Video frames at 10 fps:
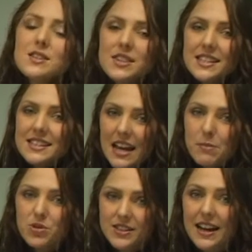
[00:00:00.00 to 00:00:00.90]
the
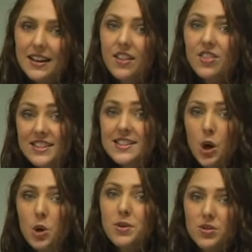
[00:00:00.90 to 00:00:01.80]
stable state. This is
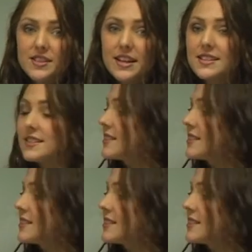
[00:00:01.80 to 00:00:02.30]
homeostasis.